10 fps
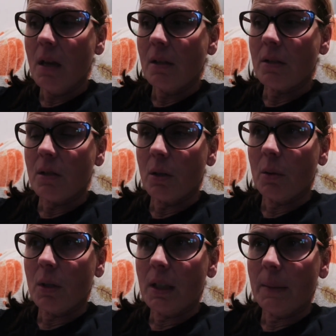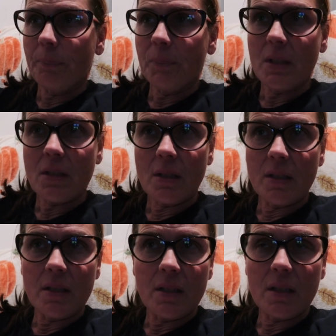So um, as long
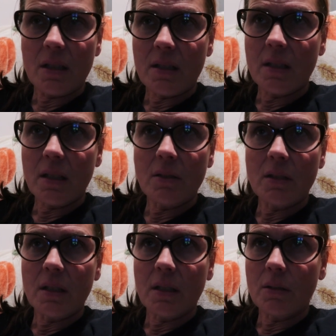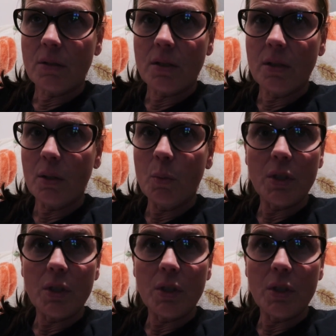as it's not a singleton or two,